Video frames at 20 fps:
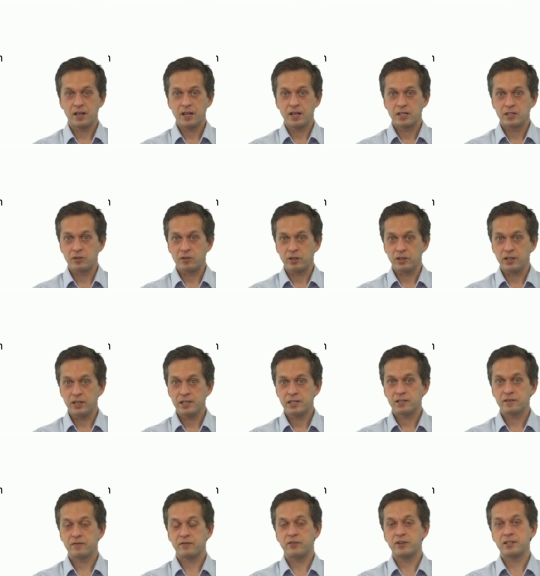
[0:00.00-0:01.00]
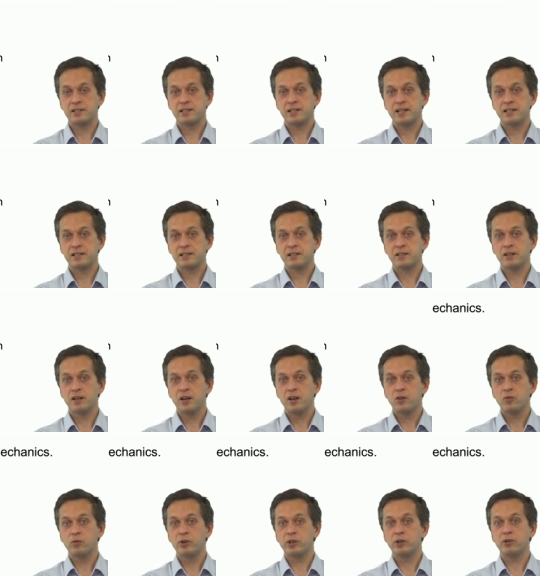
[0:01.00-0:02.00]
So in this first lesson,
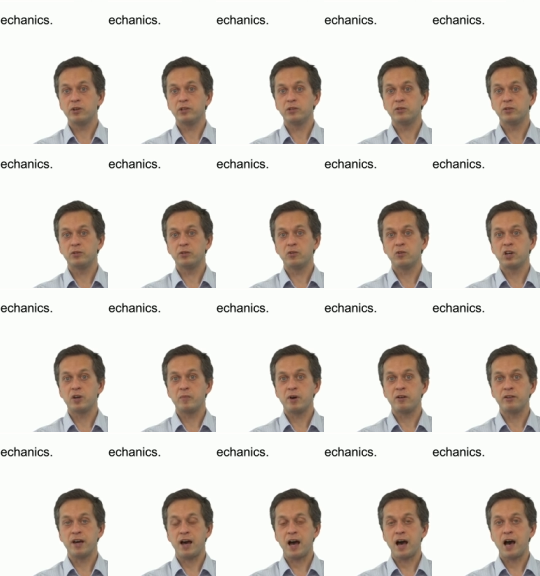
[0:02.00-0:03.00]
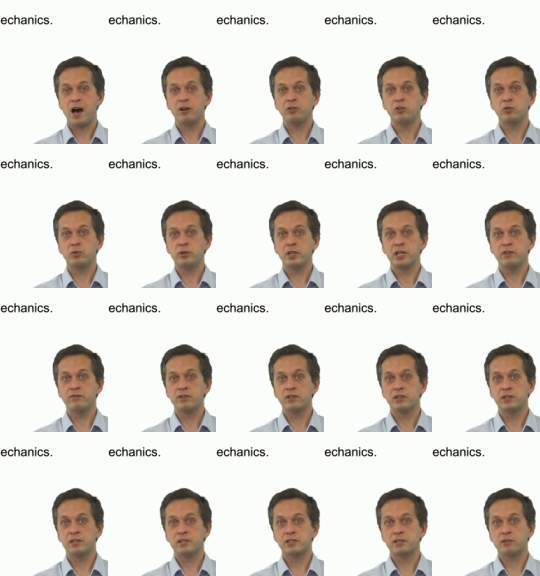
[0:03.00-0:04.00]
we're going to talk about how do we even
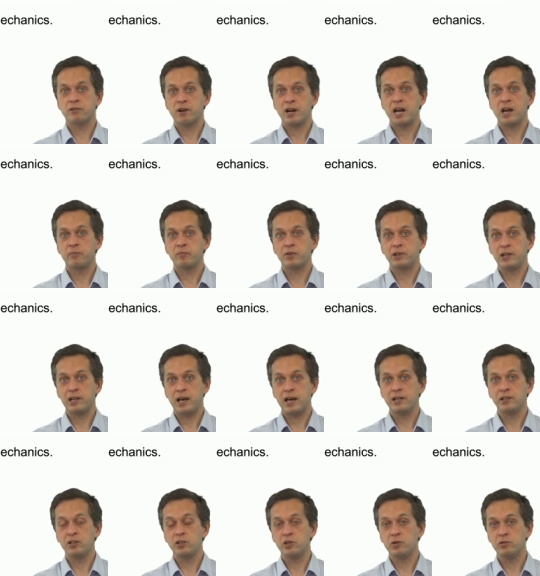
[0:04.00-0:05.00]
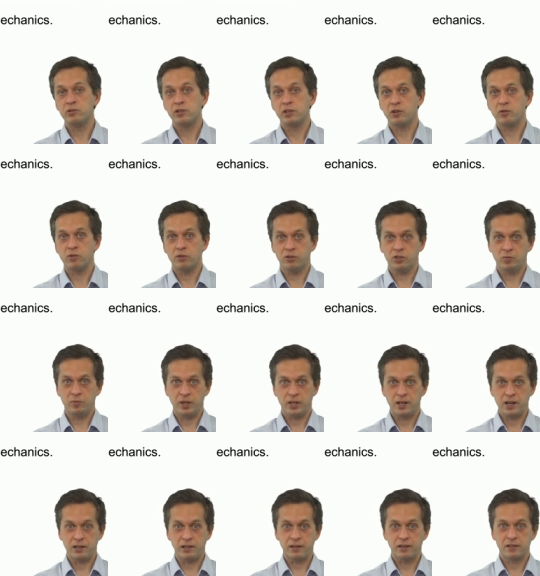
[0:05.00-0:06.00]
describe light using quantum
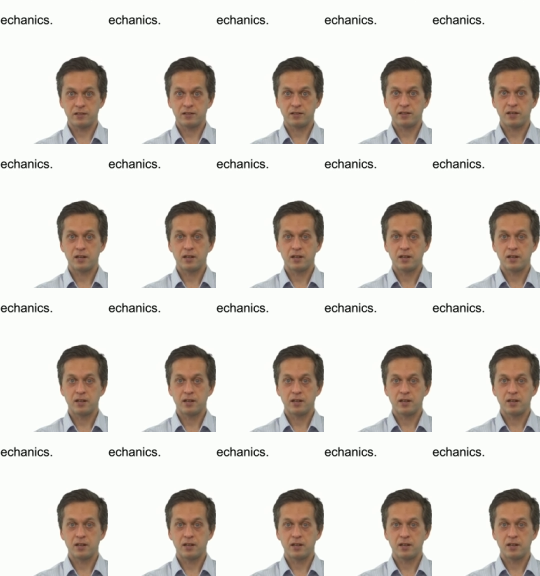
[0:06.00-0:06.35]
mechanics.